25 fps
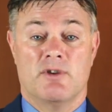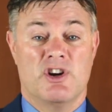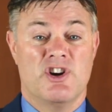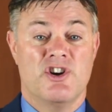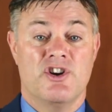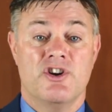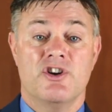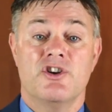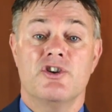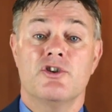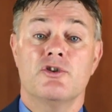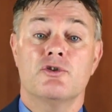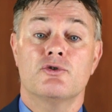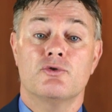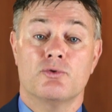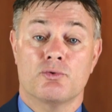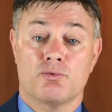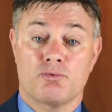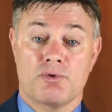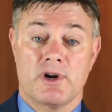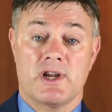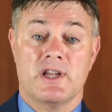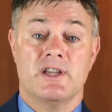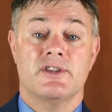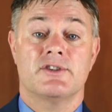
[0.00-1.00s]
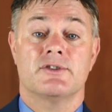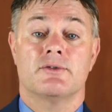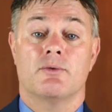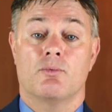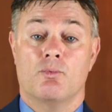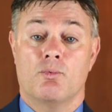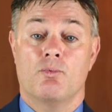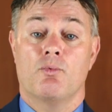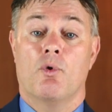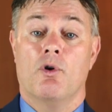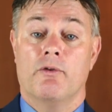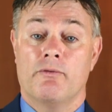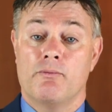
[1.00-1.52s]
a hurdle rate
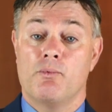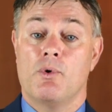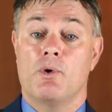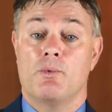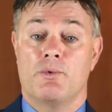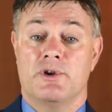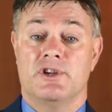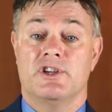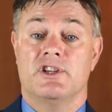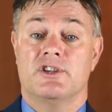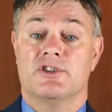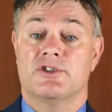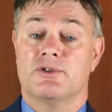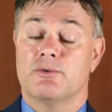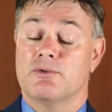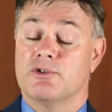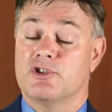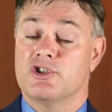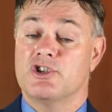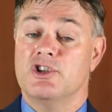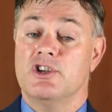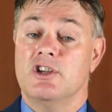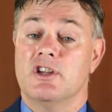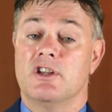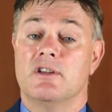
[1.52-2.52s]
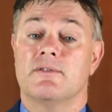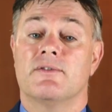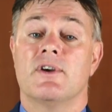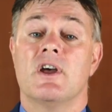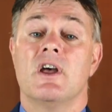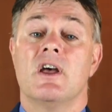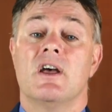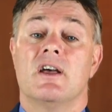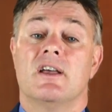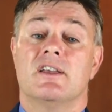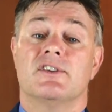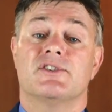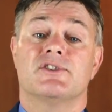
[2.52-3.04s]
of what we need to achieve
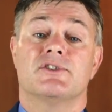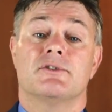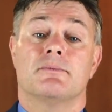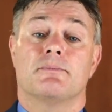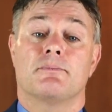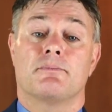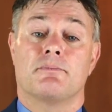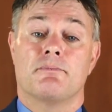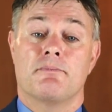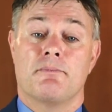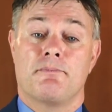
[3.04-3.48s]
is to